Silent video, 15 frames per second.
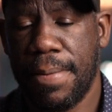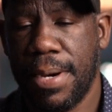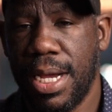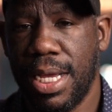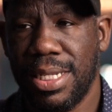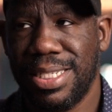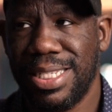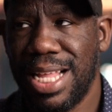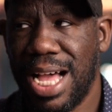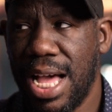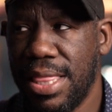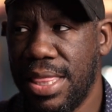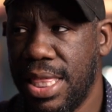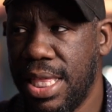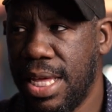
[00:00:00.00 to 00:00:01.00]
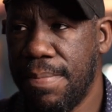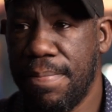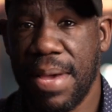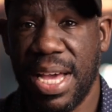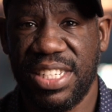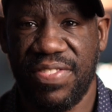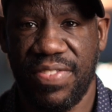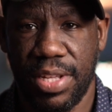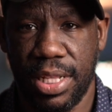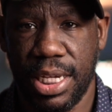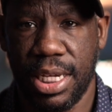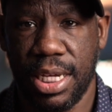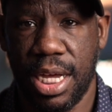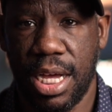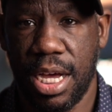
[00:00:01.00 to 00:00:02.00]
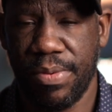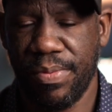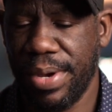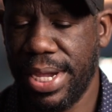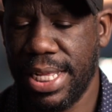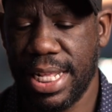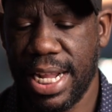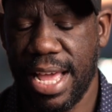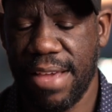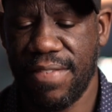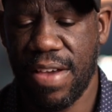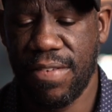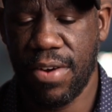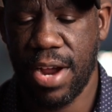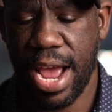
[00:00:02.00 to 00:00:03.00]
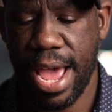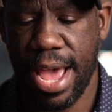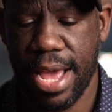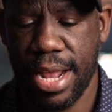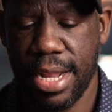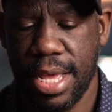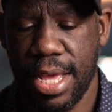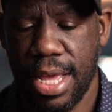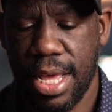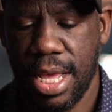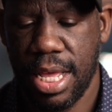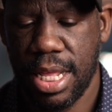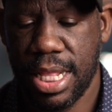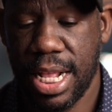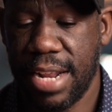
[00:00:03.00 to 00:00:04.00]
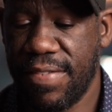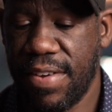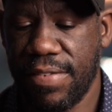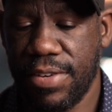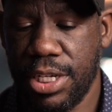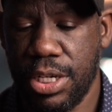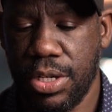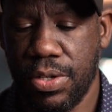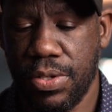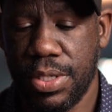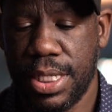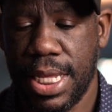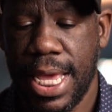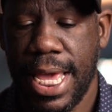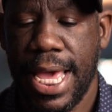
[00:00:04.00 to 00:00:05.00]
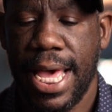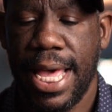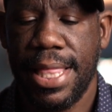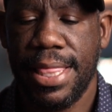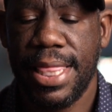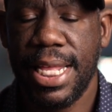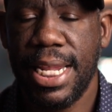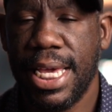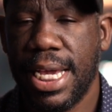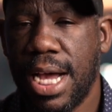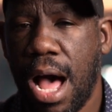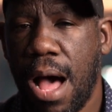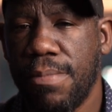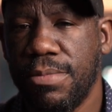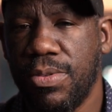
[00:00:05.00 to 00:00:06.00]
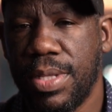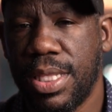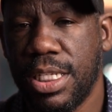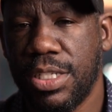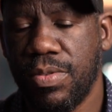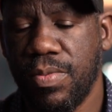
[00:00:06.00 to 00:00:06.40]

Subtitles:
but it's not the best feeling ring that I've ever had, that I've ever used. And then it comes with this